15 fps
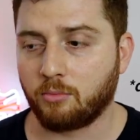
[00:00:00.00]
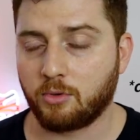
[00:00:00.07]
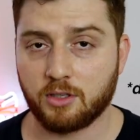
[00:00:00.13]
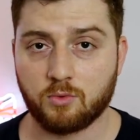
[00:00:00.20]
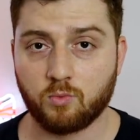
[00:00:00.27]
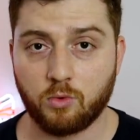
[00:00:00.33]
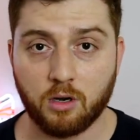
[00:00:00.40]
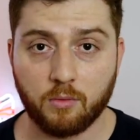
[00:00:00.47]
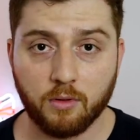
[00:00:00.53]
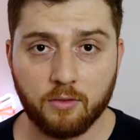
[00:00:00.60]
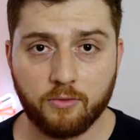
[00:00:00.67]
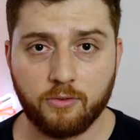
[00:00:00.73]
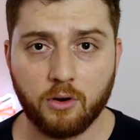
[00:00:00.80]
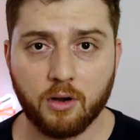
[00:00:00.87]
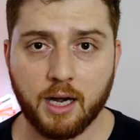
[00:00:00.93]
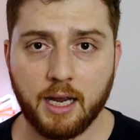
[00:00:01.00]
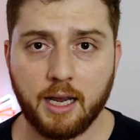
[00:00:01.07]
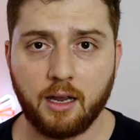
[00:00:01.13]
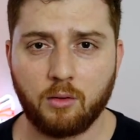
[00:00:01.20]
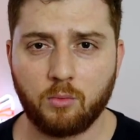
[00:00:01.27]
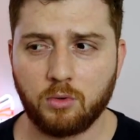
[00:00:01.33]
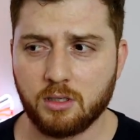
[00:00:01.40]
doesn't work with the
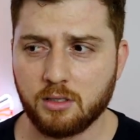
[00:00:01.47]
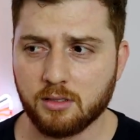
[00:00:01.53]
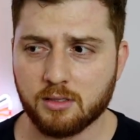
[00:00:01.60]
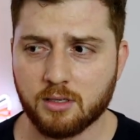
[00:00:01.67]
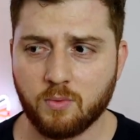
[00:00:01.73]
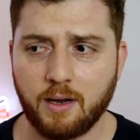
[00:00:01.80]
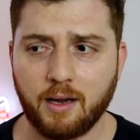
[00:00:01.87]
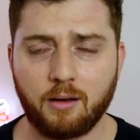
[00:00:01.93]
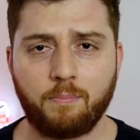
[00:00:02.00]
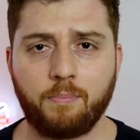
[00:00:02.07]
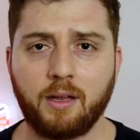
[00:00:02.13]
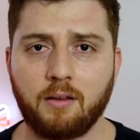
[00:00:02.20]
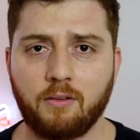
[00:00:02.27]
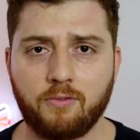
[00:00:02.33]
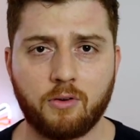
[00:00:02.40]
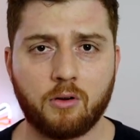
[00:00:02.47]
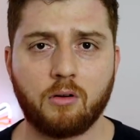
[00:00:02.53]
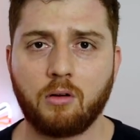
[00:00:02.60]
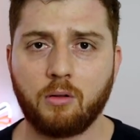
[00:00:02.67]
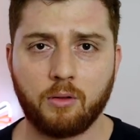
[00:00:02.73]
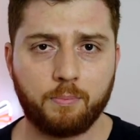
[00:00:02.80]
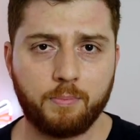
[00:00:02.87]
4K, which is quite a pity for
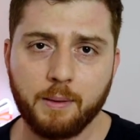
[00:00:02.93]
all the